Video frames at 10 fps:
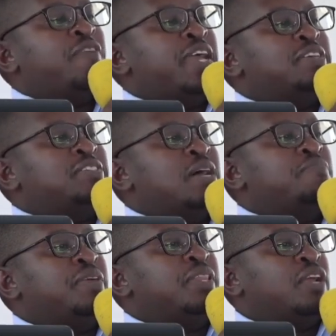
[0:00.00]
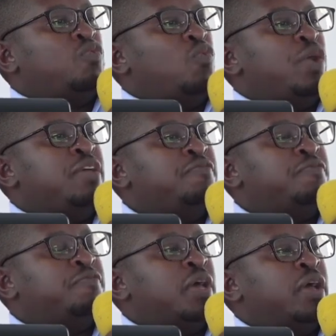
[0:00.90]
is something that we've,
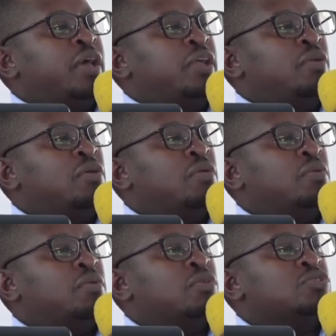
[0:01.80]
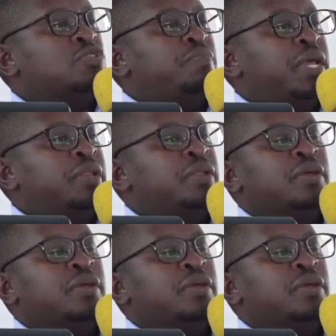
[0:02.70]
you know, also been